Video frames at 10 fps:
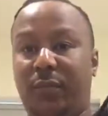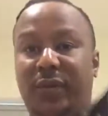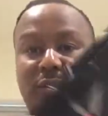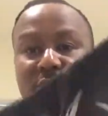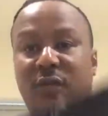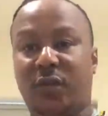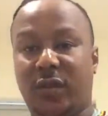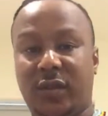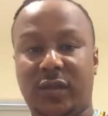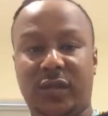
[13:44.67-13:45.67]
piece of
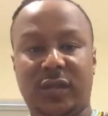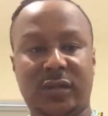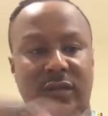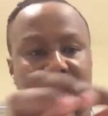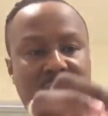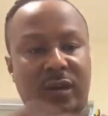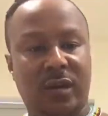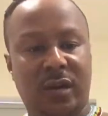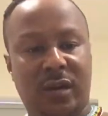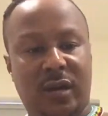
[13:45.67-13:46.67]
cloth. It's
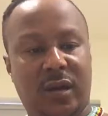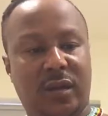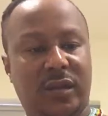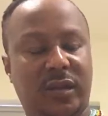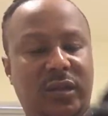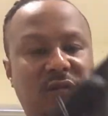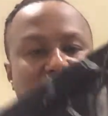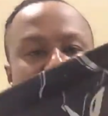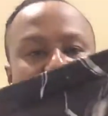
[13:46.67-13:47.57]
a chiffon. A